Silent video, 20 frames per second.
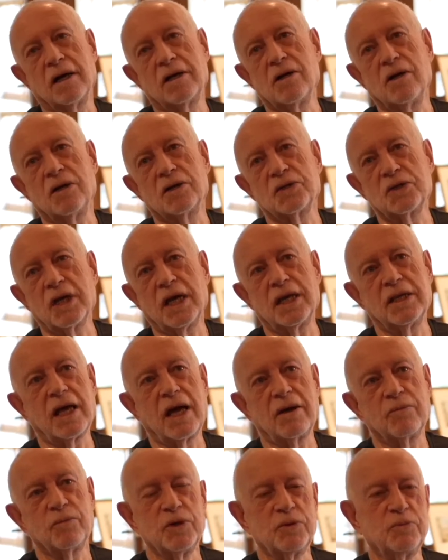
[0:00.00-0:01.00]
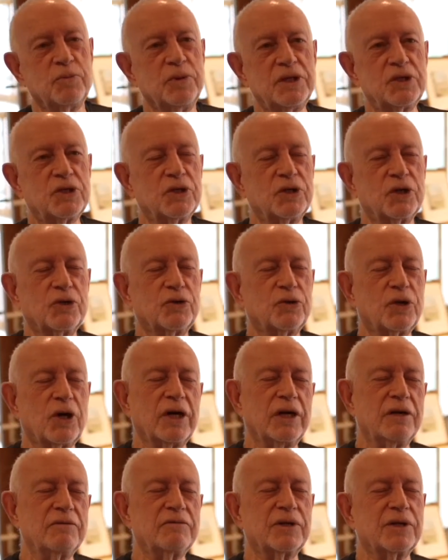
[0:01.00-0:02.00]
can't take that with me to the
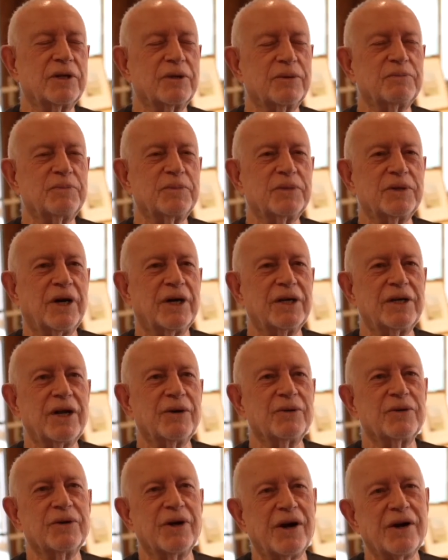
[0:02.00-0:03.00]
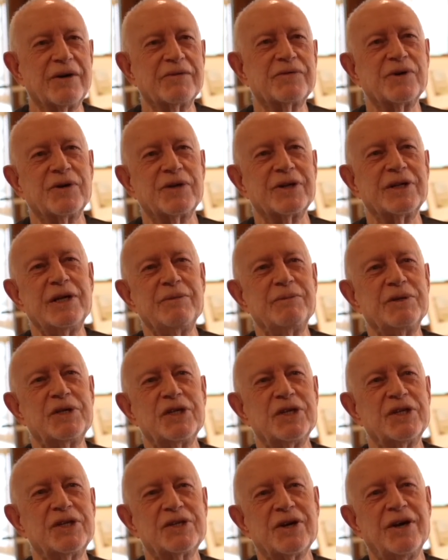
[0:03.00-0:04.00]
grave, and I know that I've got
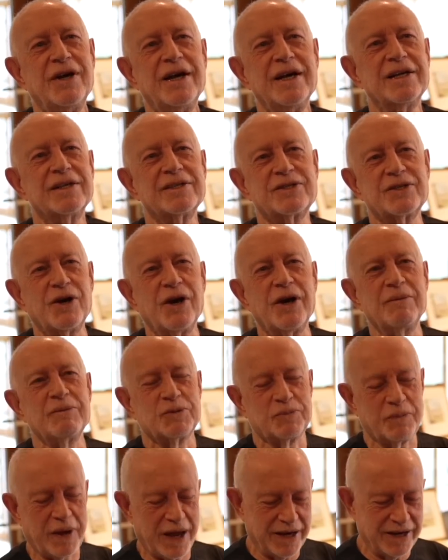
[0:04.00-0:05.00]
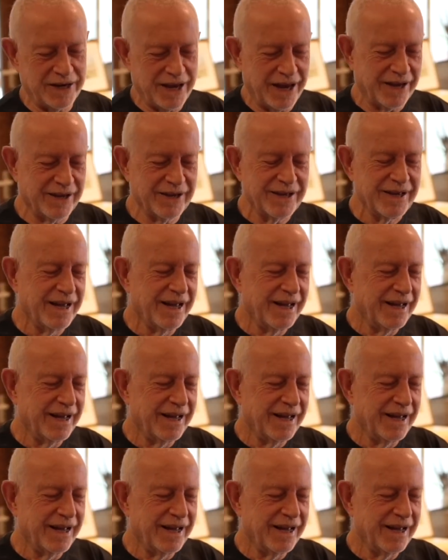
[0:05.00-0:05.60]
limited time span now,